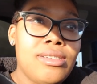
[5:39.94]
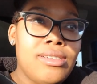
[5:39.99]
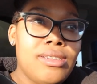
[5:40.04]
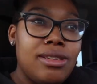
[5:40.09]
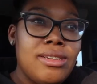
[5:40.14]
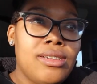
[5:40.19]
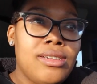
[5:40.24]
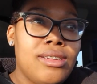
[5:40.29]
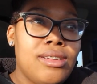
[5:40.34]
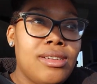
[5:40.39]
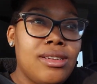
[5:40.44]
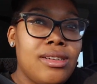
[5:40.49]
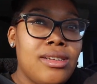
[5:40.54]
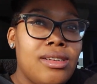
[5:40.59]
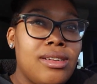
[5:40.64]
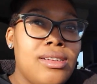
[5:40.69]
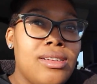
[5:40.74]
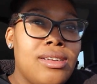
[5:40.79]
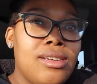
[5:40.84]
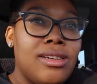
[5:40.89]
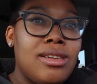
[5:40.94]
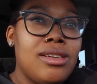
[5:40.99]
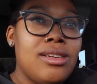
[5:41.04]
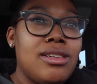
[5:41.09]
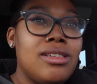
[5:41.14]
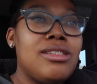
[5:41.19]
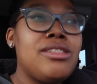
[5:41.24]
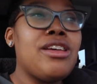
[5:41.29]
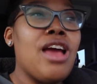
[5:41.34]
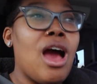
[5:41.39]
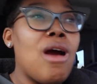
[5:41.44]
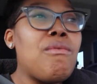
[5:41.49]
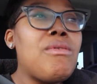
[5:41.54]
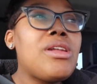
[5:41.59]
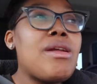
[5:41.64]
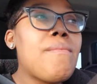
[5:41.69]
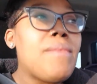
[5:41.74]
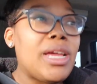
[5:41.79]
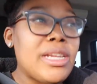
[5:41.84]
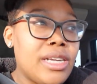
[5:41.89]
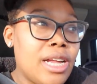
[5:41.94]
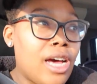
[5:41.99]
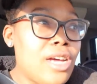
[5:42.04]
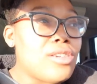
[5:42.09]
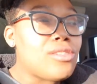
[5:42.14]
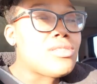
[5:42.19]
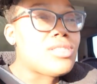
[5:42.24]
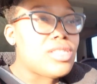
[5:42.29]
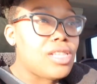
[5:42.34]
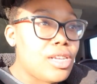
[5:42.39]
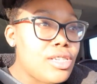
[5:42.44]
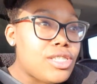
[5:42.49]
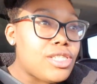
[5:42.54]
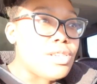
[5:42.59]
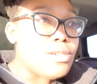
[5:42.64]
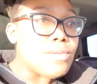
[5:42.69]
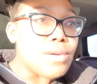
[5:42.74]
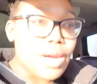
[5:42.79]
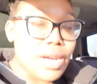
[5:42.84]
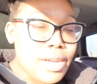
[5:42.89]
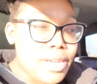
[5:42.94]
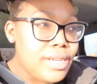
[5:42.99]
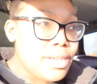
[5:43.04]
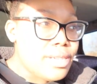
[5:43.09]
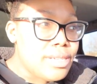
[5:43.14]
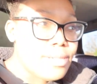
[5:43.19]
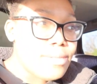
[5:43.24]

I want McDonald's. Y'all want a McDonald's slushy, right?